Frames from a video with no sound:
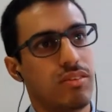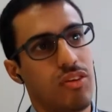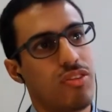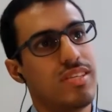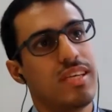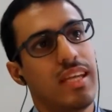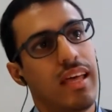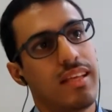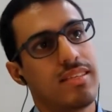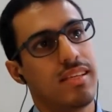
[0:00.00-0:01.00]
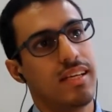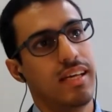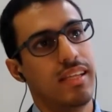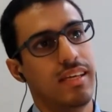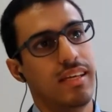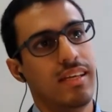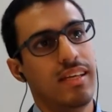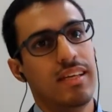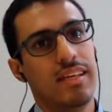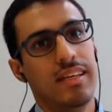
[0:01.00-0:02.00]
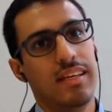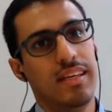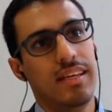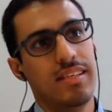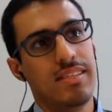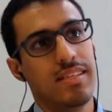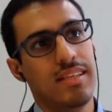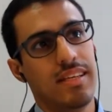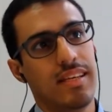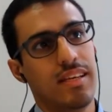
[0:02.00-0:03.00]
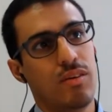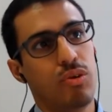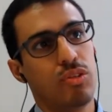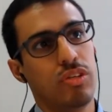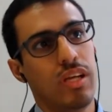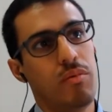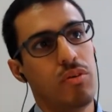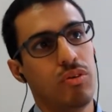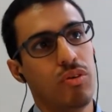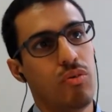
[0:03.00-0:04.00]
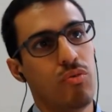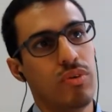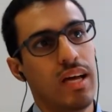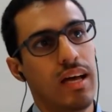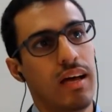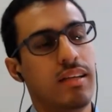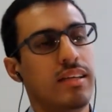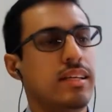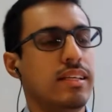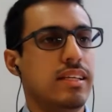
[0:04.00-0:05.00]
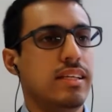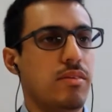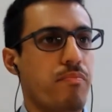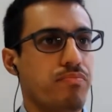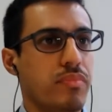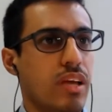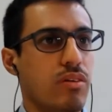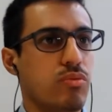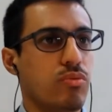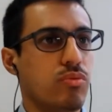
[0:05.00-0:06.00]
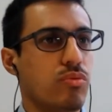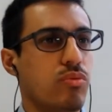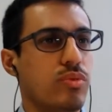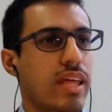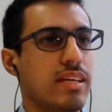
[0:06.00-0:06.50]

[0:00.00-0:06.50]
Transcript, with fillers: the conceptual debate does not say if it's questionable or not,